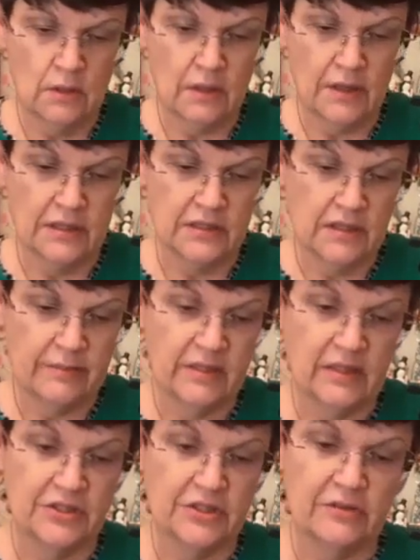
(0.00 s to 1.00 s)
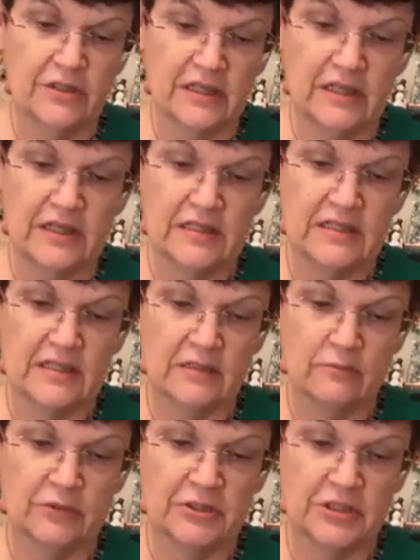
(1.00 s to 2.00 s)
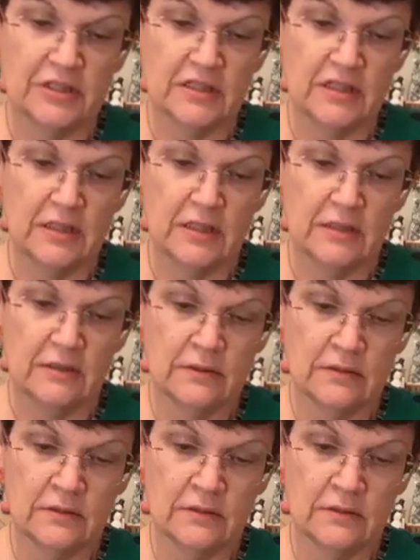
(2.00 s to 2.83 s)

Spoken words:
All right, so I'm going to do this, and then we're just going to